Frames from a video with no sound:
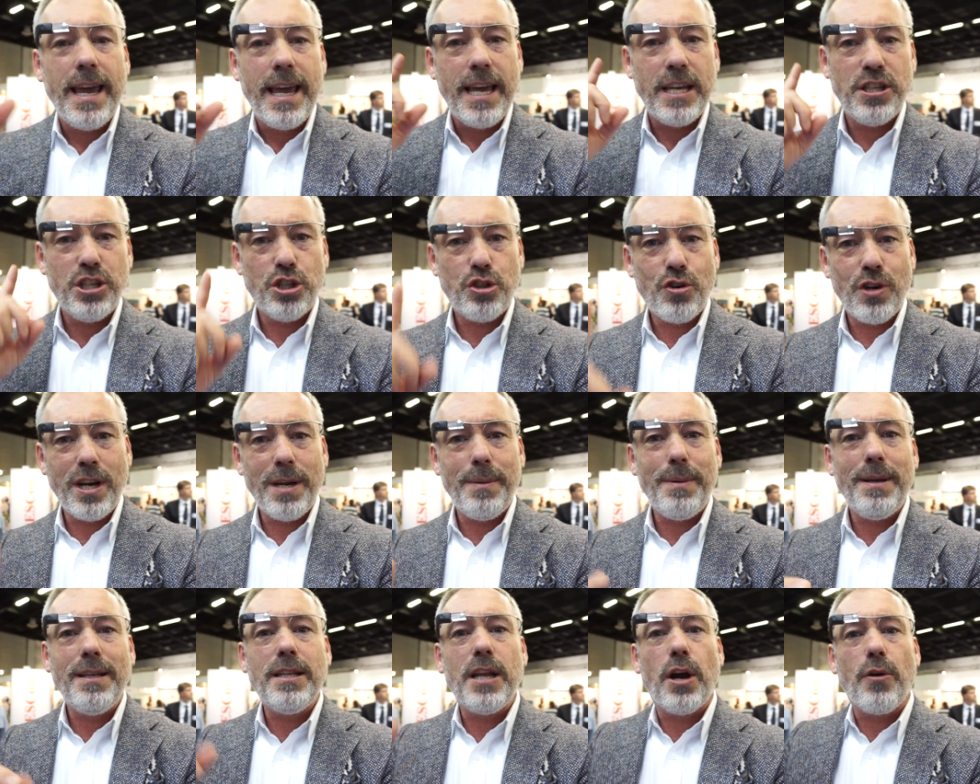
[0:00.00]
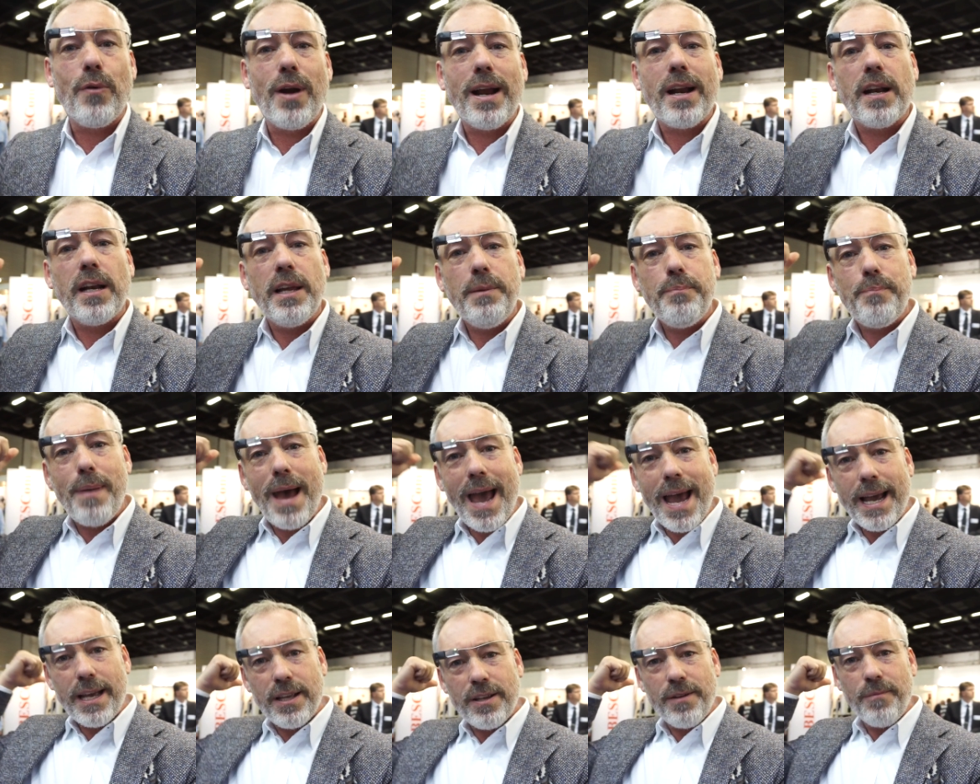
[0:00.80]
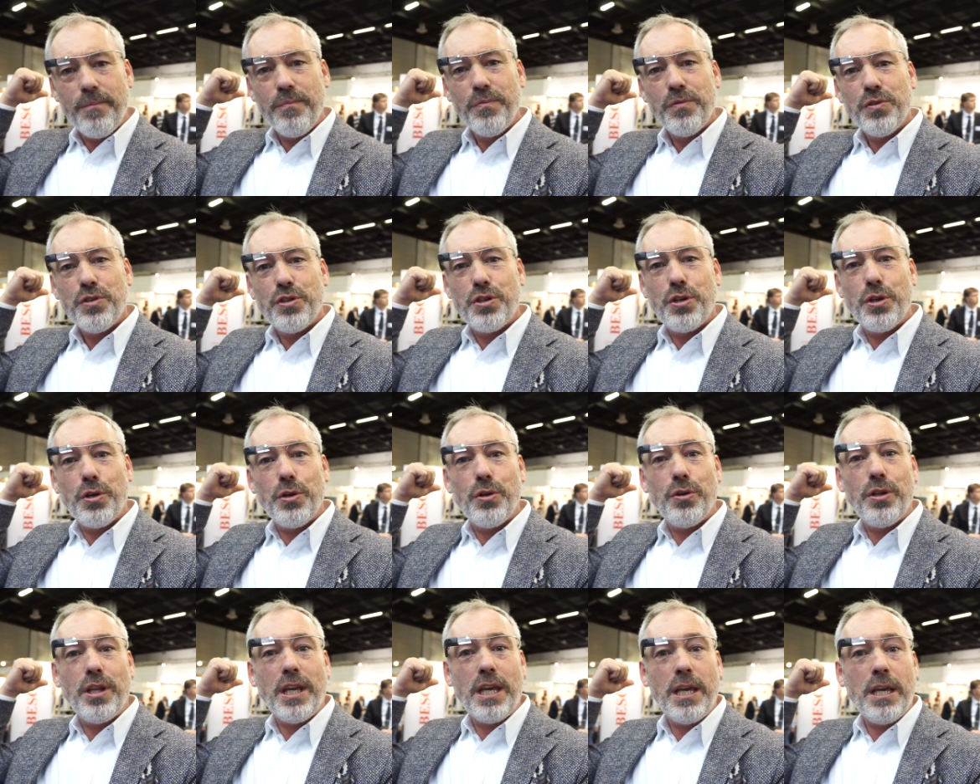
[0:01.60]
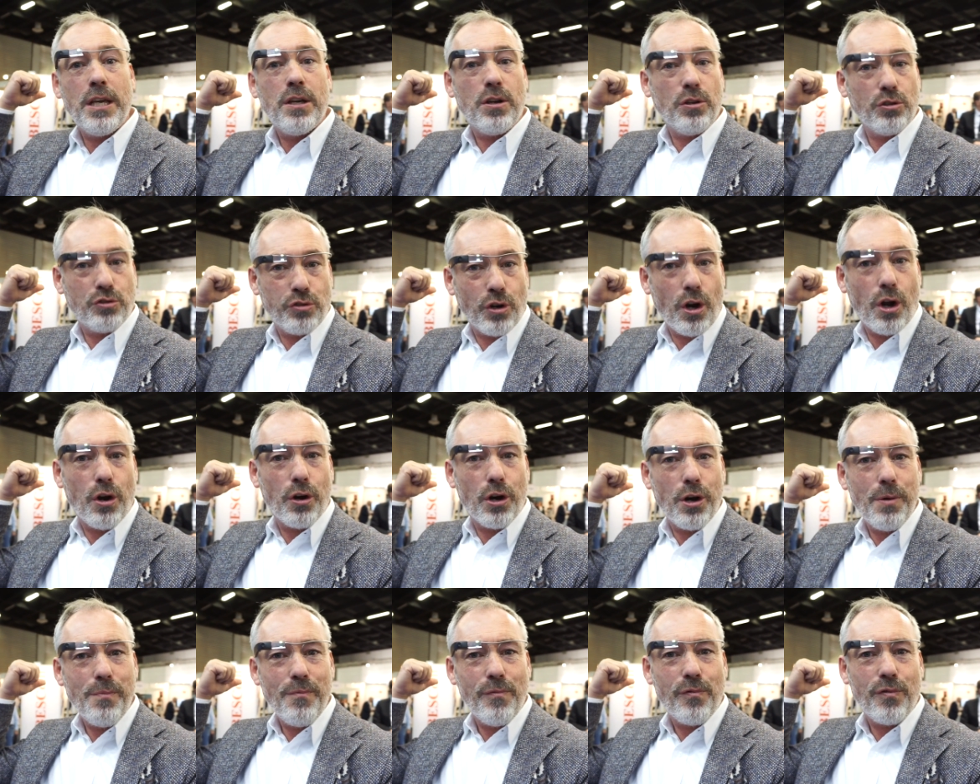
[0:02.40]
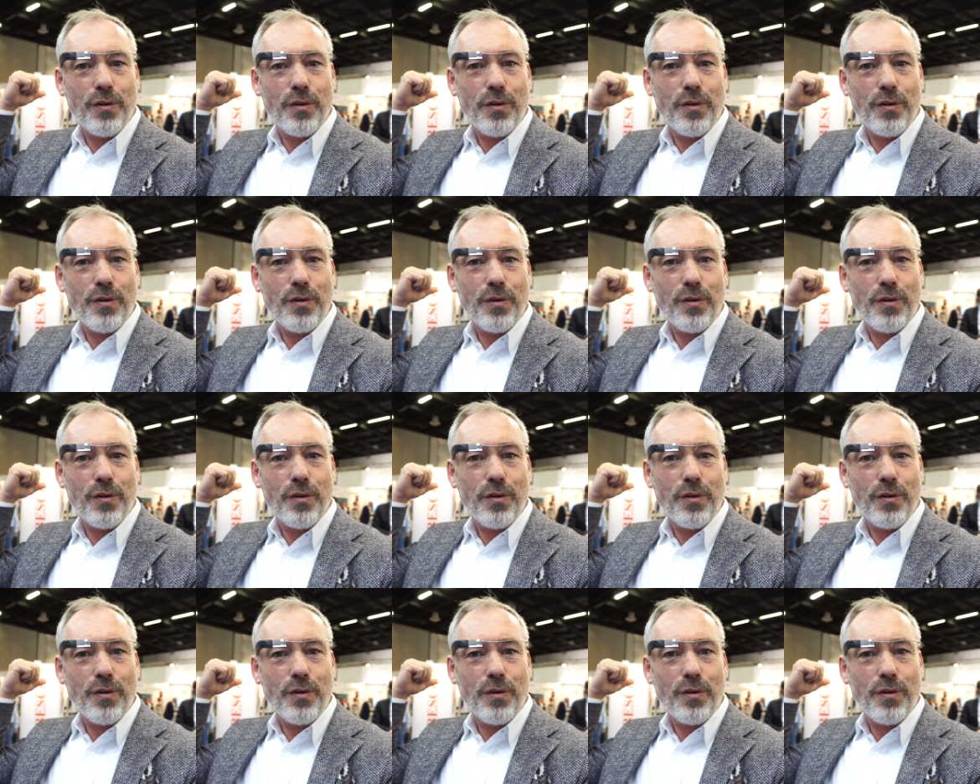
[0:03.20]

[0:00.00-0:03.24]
streaming directly back to the control room,